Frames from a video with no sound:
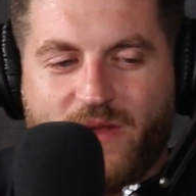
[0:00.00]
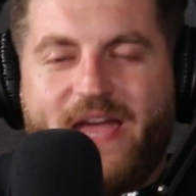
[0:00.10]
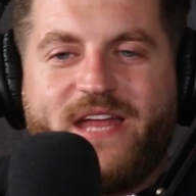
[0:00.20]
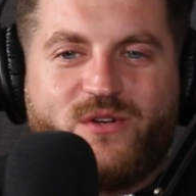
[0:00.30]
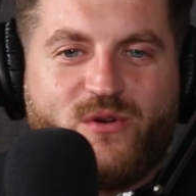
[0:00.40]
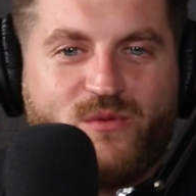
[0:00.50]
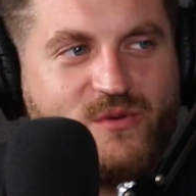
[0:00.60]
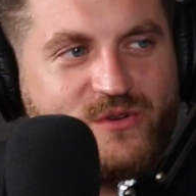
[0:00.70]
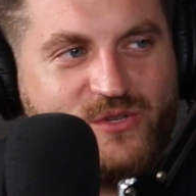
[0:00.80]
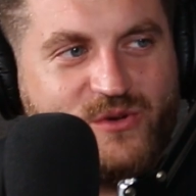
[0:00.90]
your own
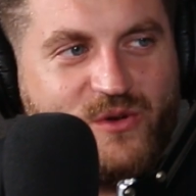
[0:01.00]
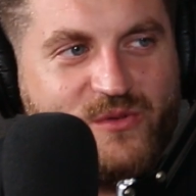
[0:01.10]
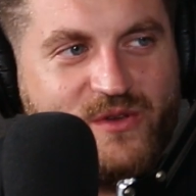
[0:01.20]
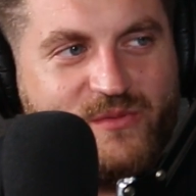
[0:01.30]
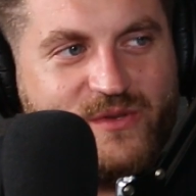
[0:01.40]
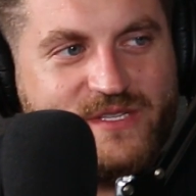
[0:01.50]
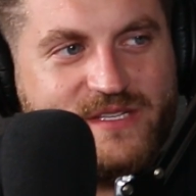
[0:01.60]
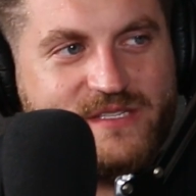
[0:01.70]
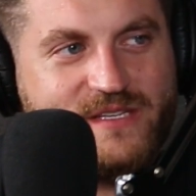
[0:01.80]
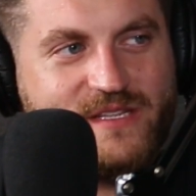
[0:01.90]
personal growth in your
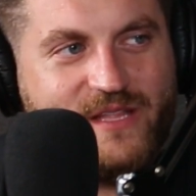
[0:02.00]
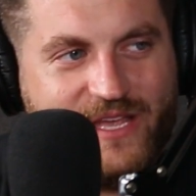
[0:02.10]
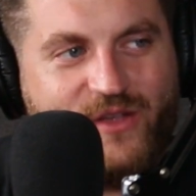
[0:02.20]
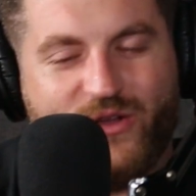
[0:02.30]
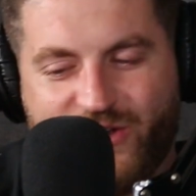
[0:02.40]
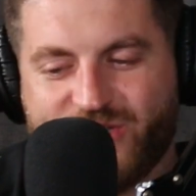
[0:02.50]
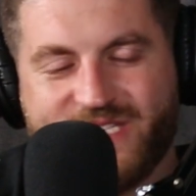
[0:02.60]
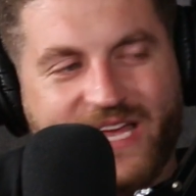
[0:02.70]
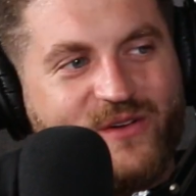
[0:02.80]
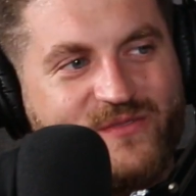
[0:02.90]
business,
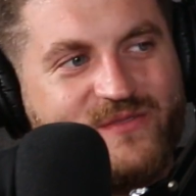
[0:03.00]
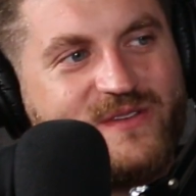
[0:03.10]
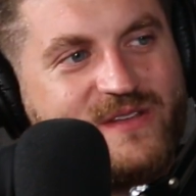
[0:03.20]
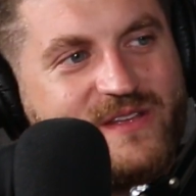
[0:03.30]
yourself.